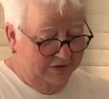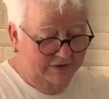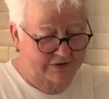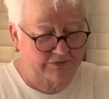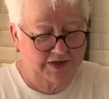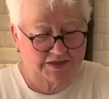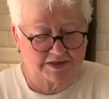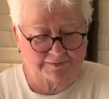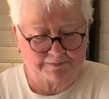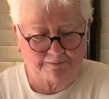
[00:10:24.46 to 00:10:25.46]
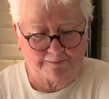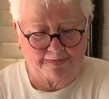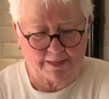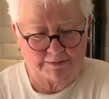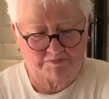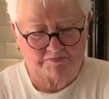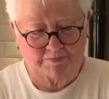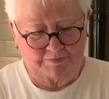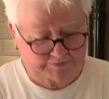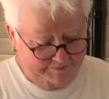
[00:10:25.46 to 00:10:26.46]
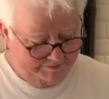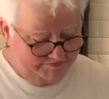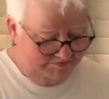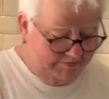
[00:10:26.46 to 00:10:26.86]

I know. I would have been so upset as a